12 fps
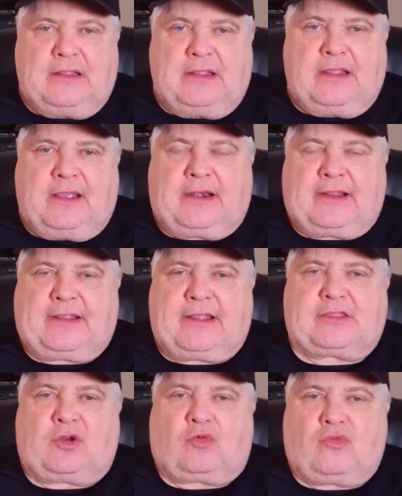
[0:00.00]
and I
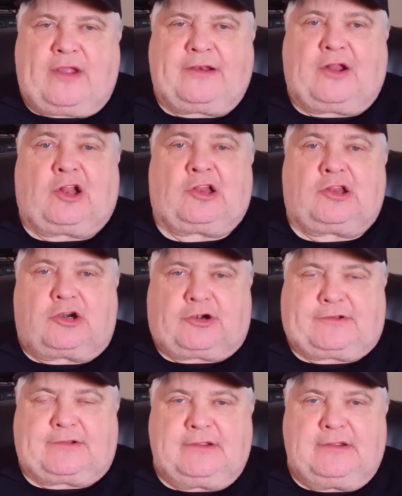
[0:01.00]
get the red
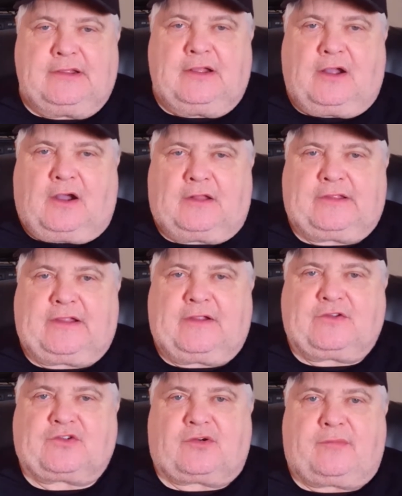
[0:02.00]
alert on the
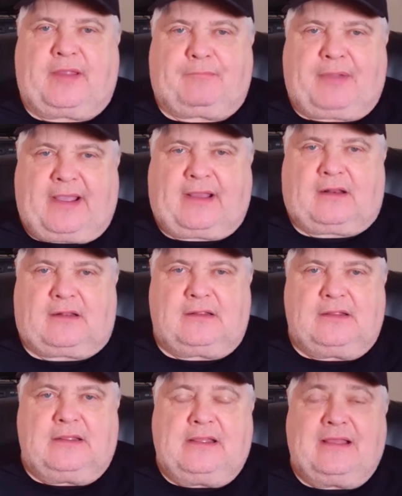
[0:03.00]
instrument panel.
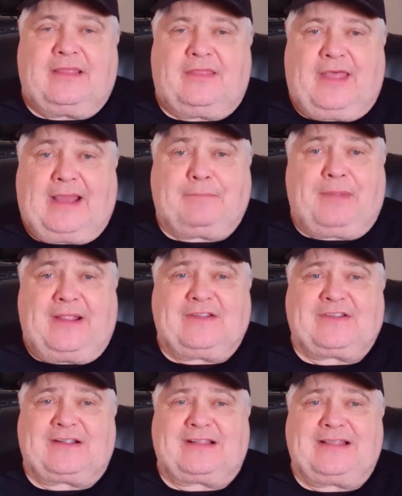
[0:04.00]
That
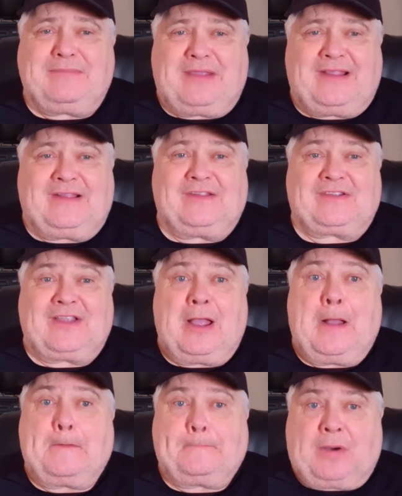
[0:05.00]
basically means
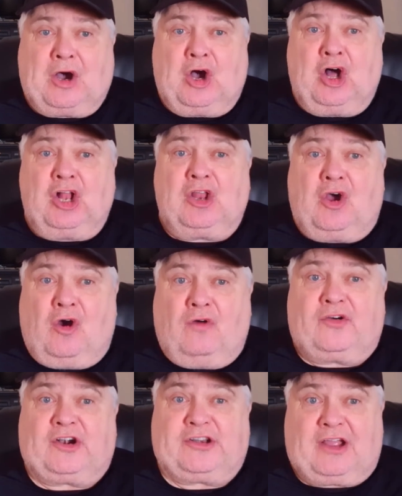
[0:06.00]
pull
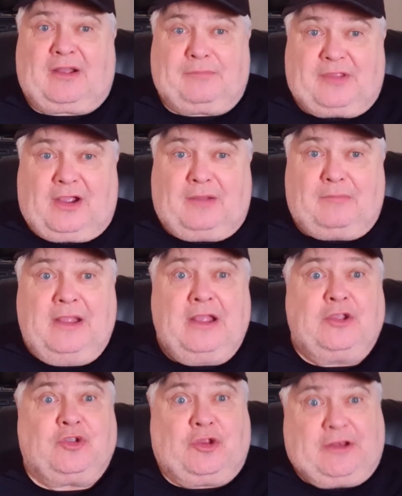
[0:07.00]
over, dum-dum.
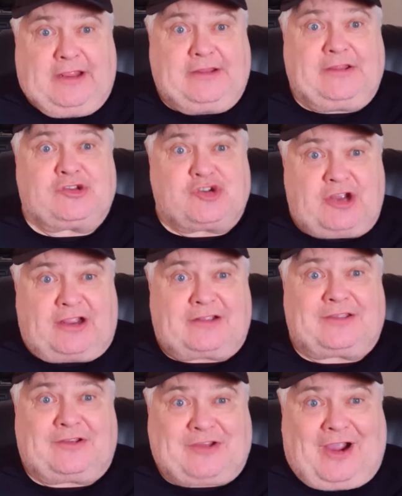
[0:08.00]
You need to check
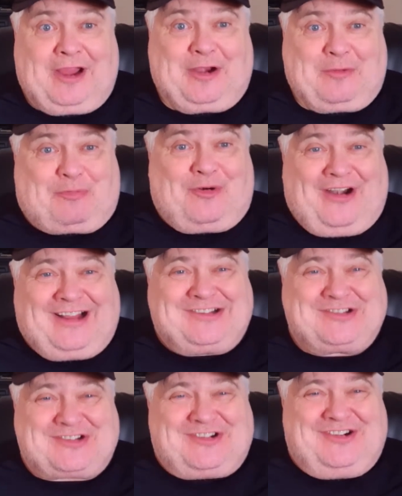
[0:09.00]
the tire
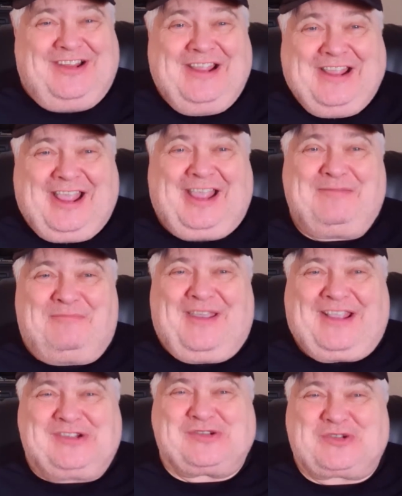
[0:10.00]
pressure and
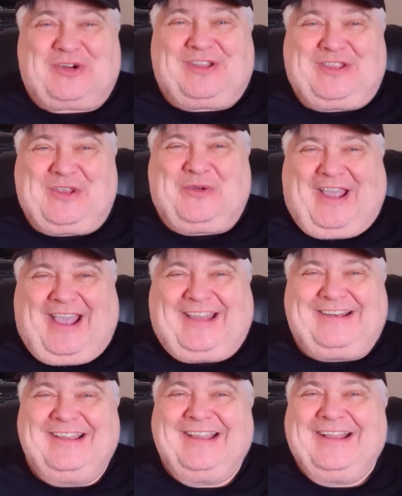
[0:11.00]
make sure you
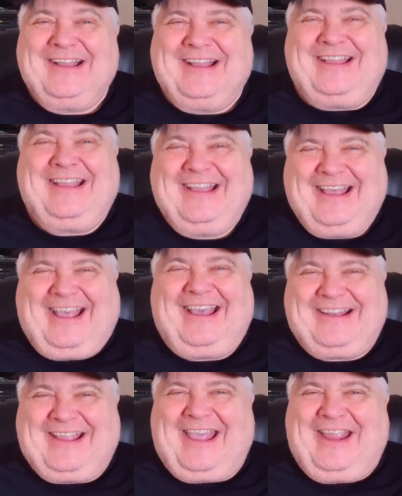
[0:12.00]
add
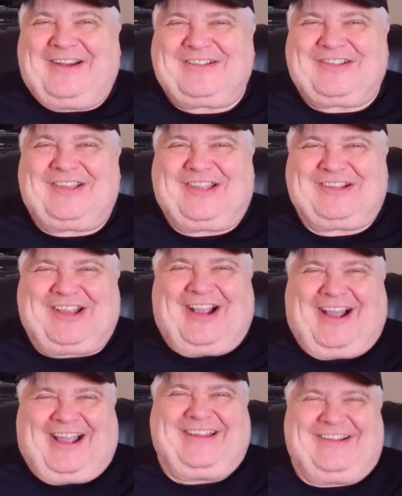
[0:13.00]
air to the
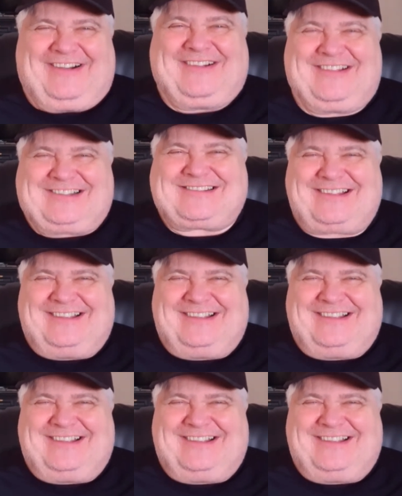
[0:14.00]
tires.